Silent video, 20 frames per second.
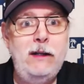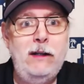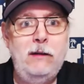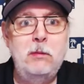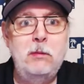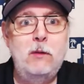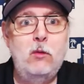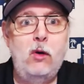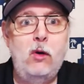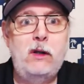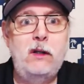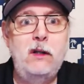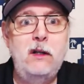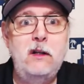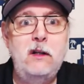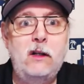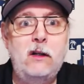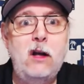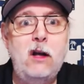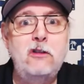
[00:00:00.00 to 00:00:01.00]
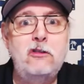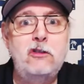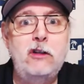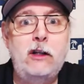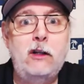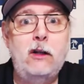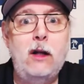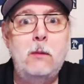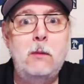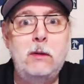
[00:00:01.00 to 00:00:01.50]
He's been working in the country
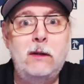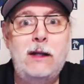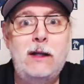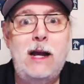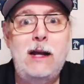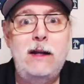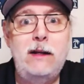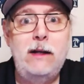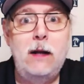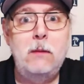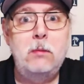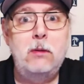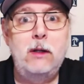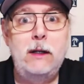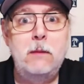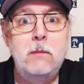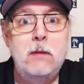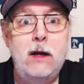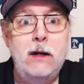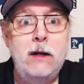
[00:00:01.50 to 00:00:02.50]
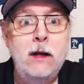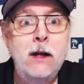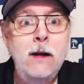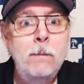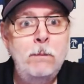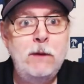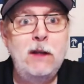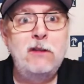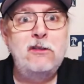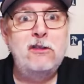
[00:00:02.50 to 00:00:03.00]
club with Candy Ebling, but
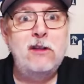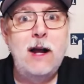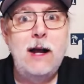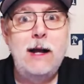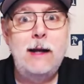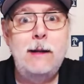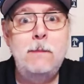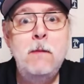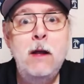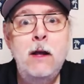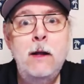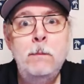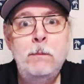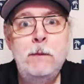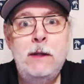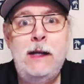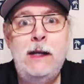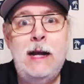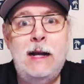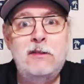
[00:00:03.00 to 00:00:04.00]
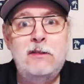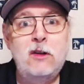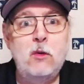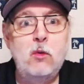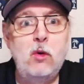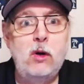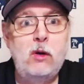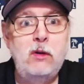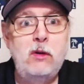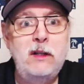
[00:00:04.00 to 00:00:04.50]
this time he has to
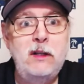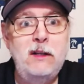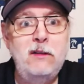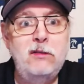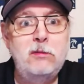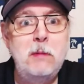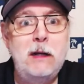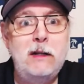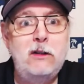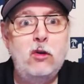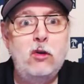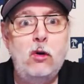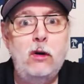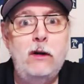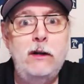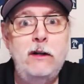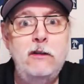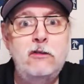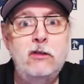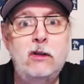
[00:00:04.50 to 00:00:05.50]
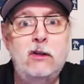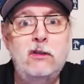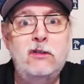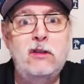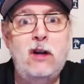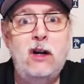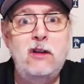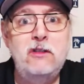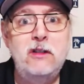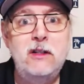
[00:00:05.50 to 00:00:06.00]
work with his mentor and drill
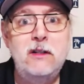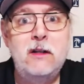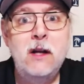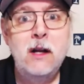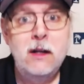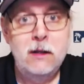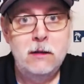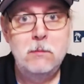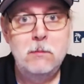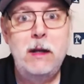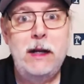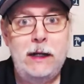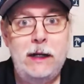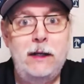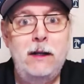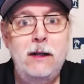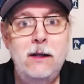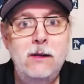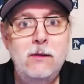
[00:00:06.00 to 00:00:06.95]
sergeant, me.